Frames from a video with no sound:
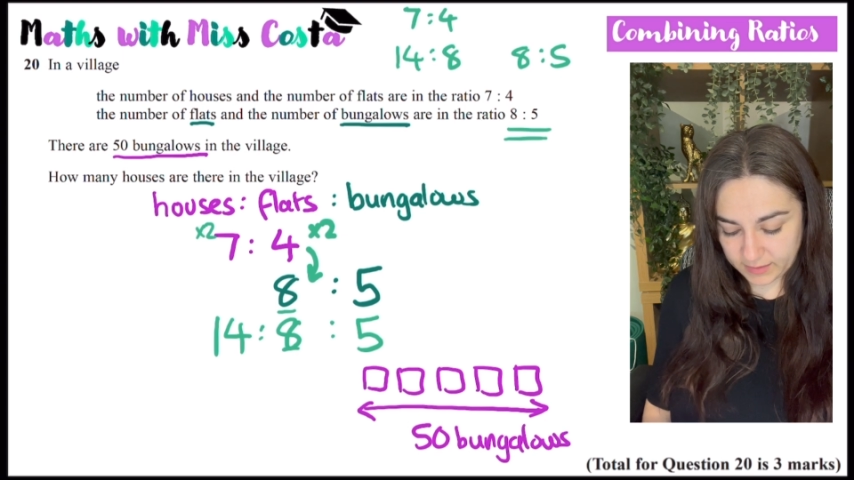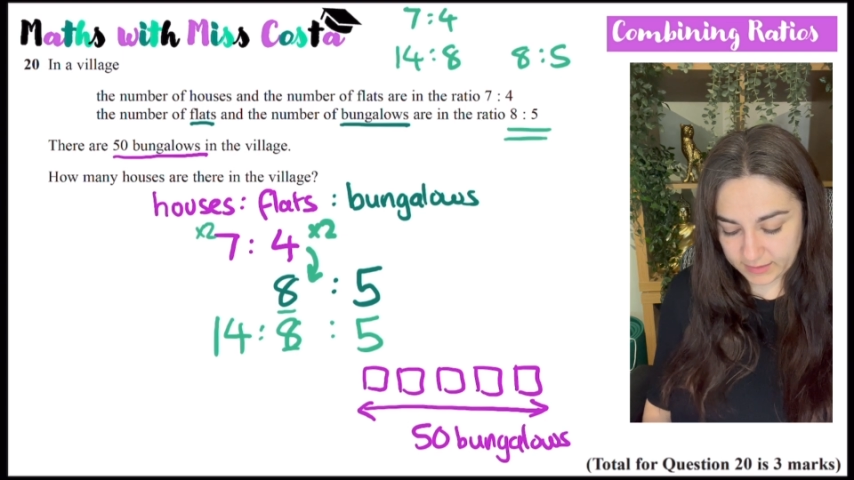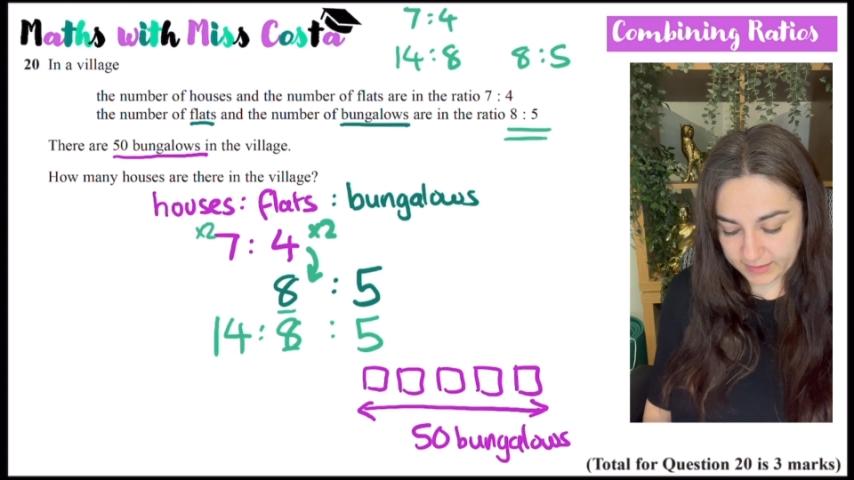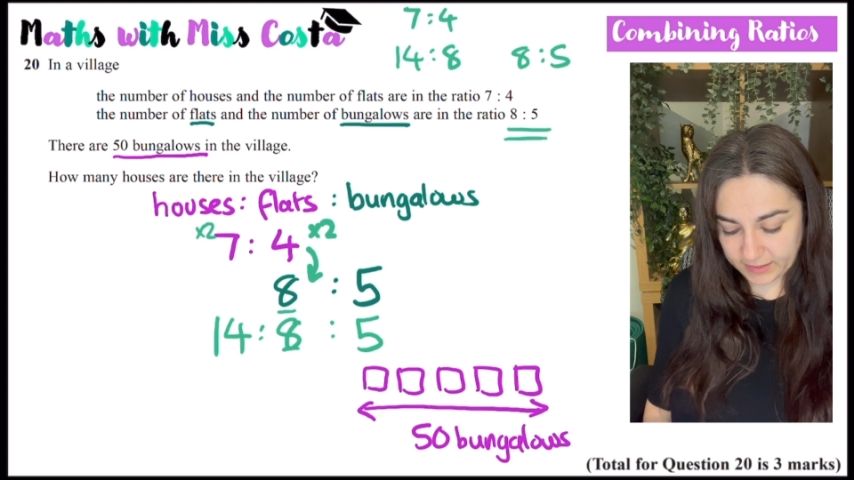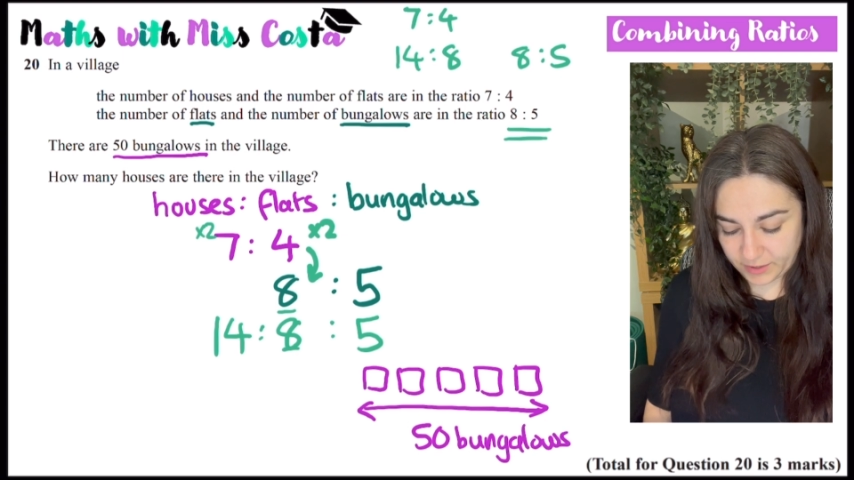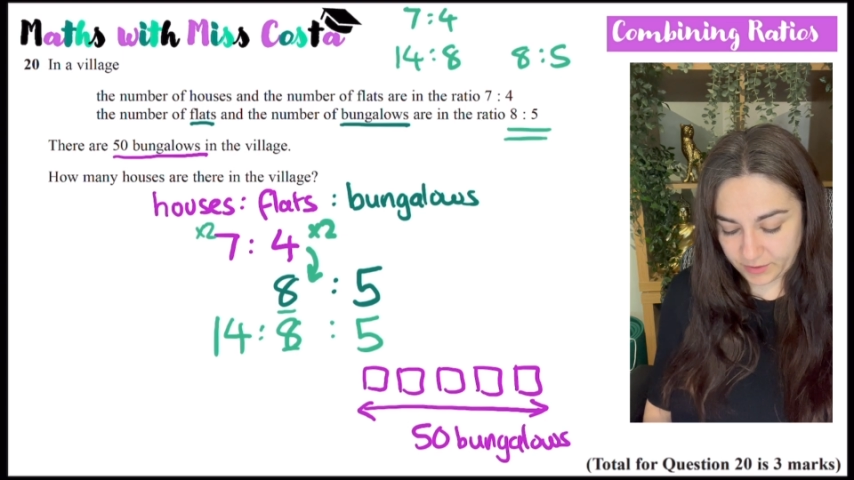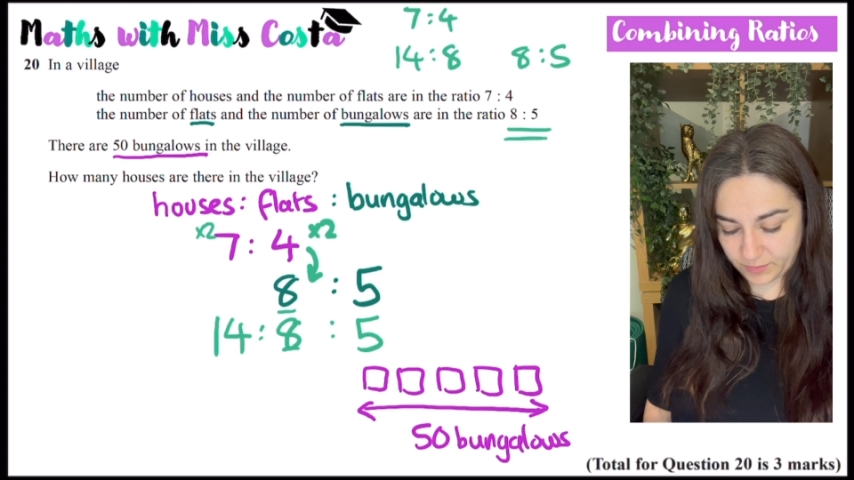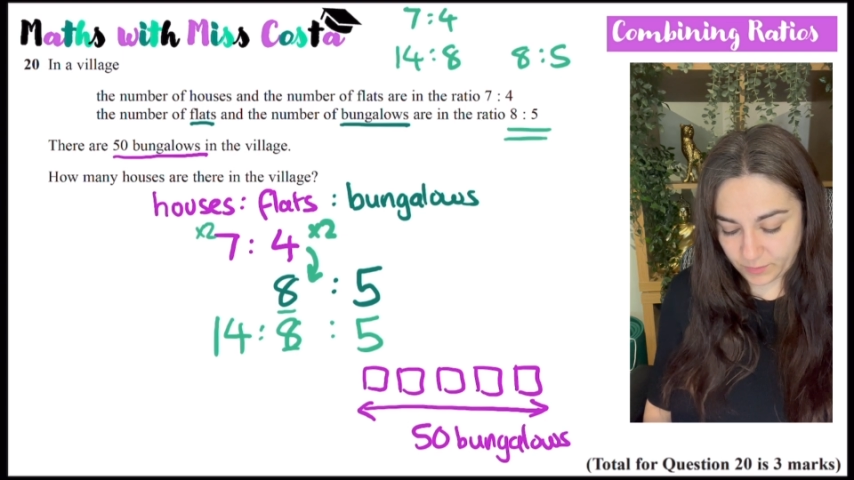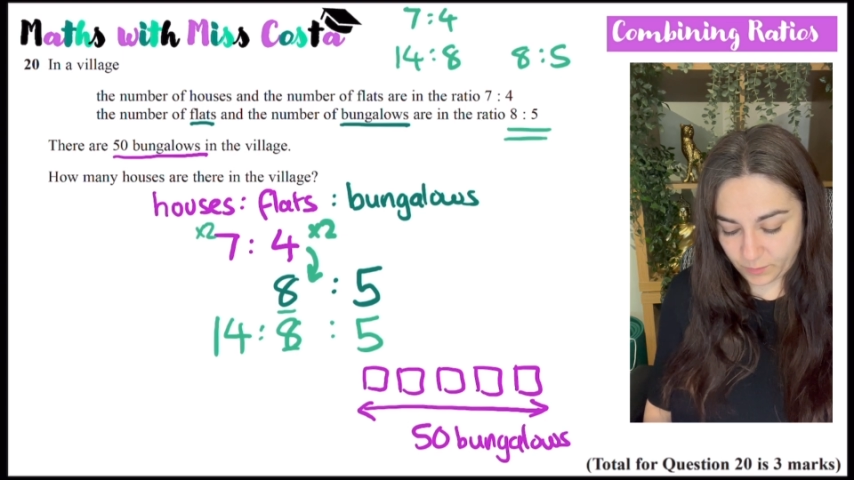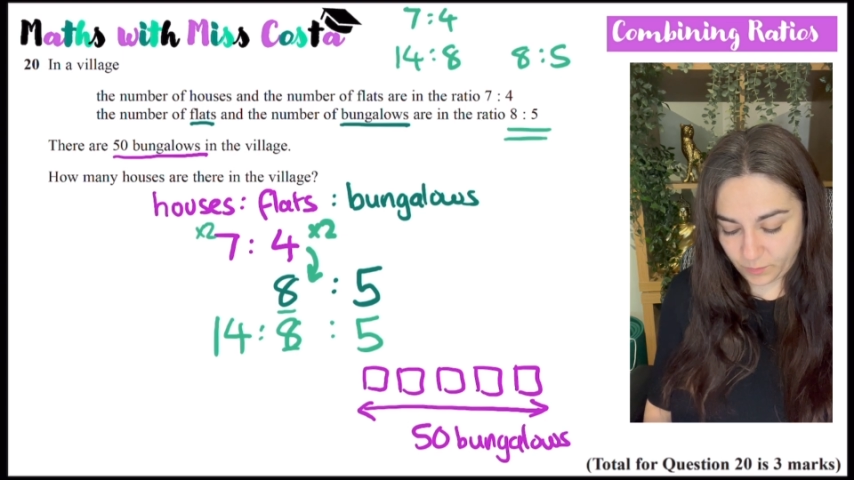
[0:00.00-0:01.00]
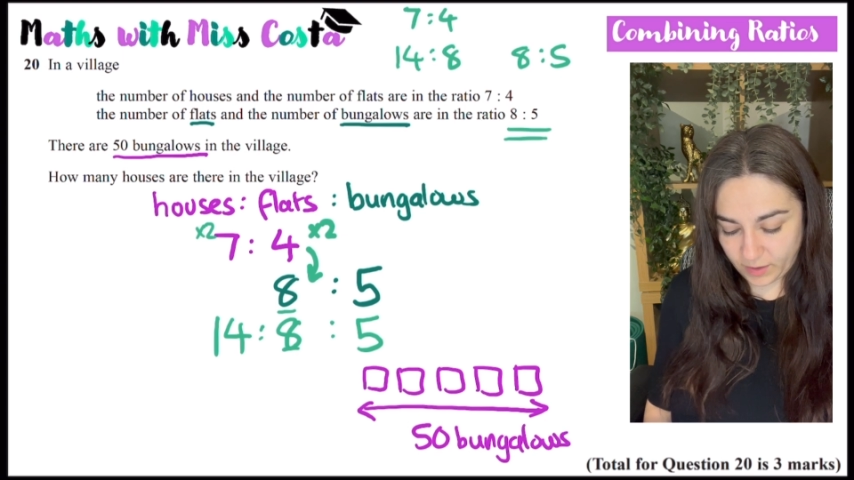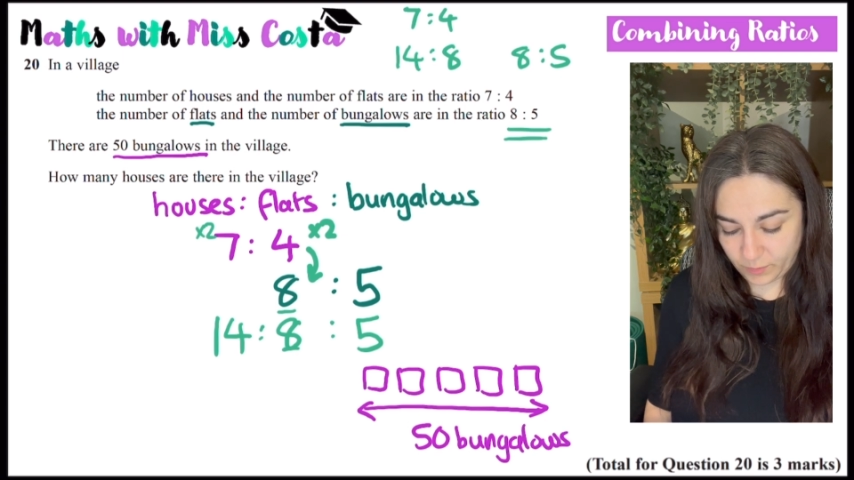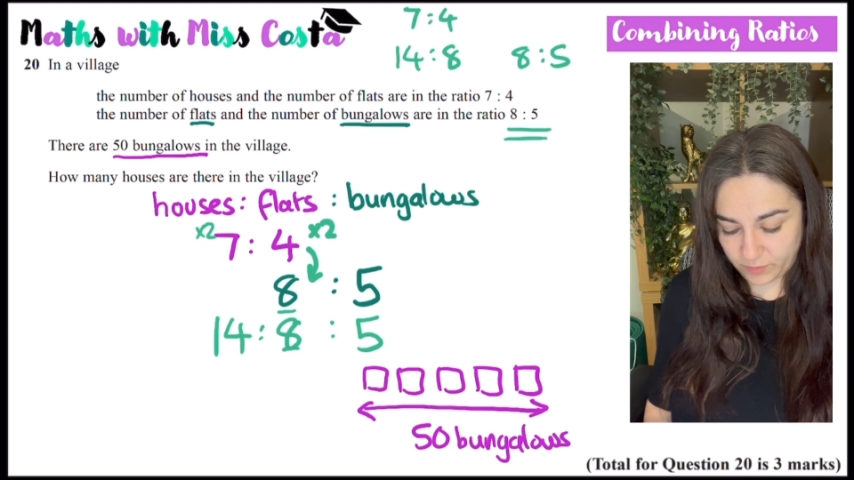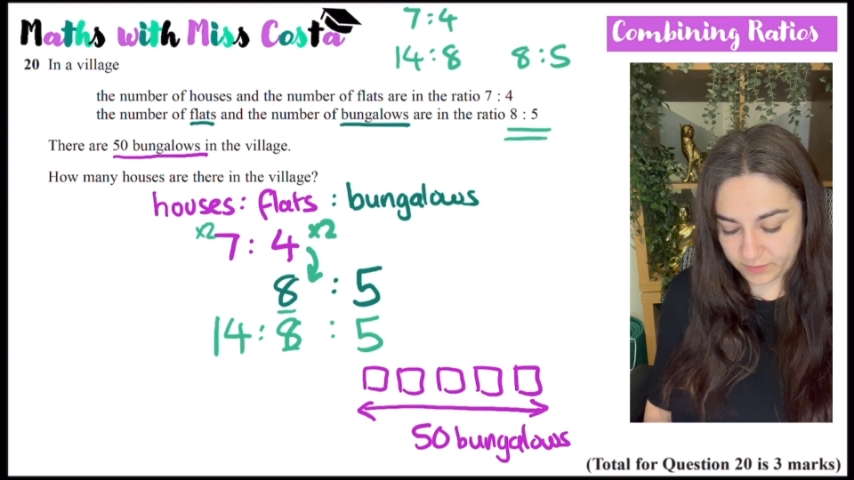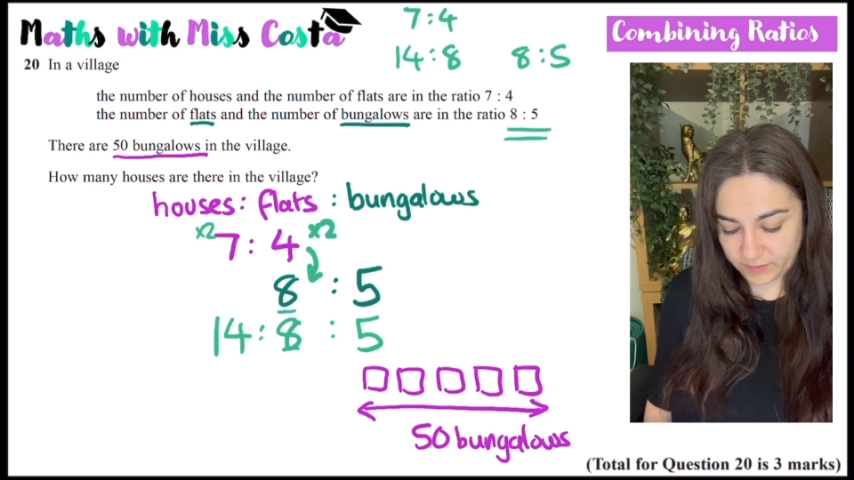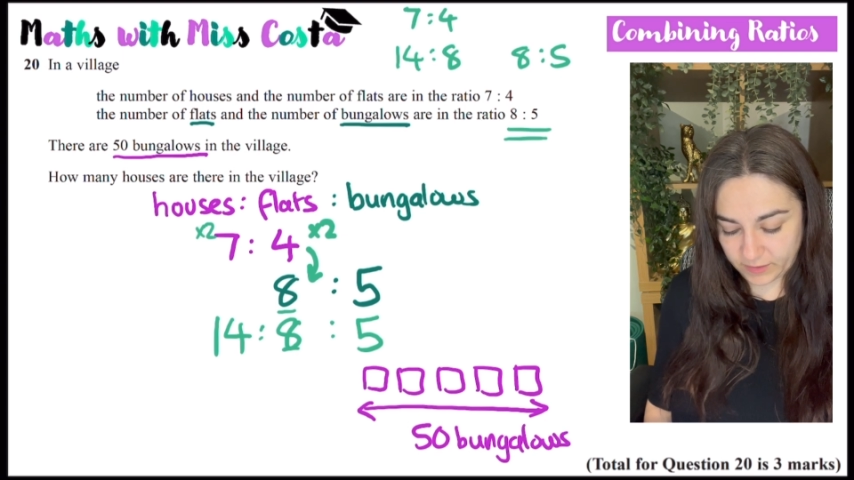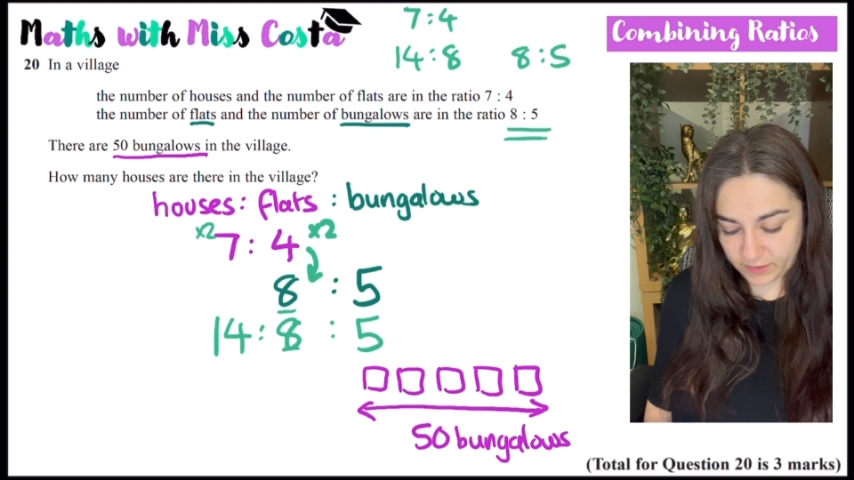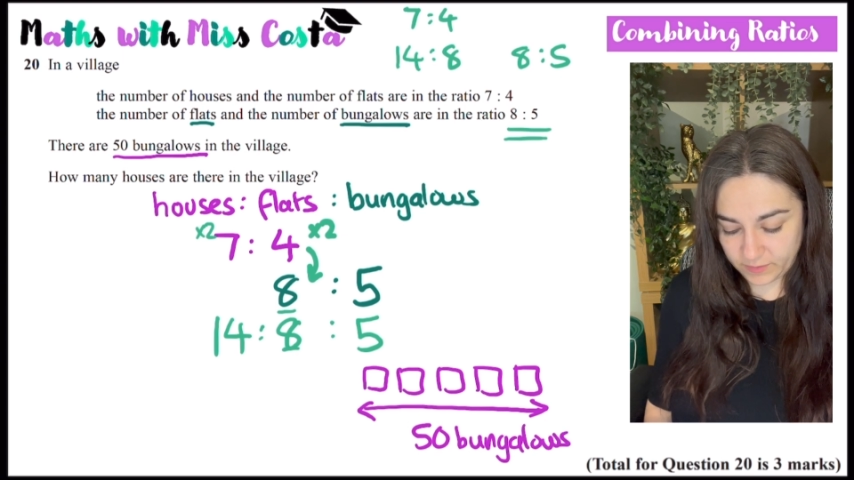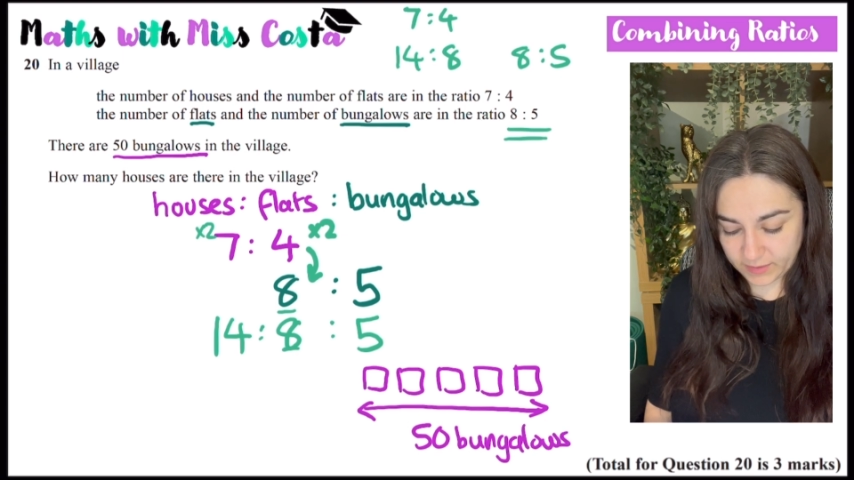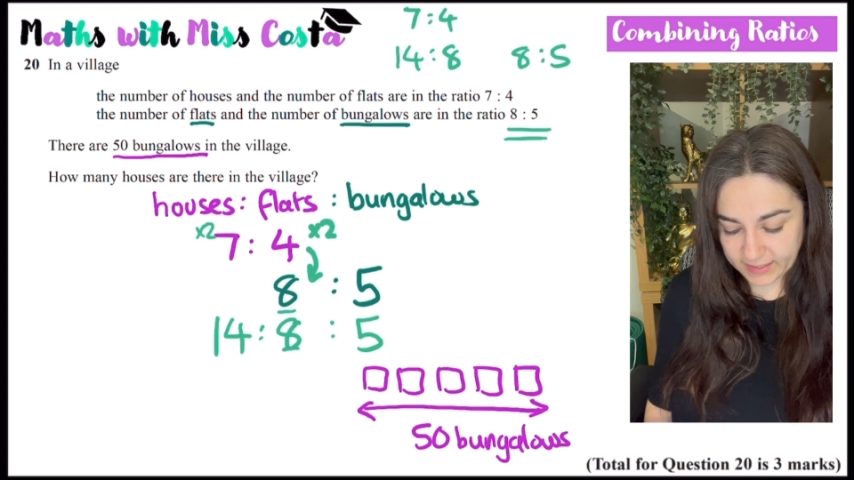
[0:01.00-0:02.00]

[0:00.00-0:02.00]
So what I want to do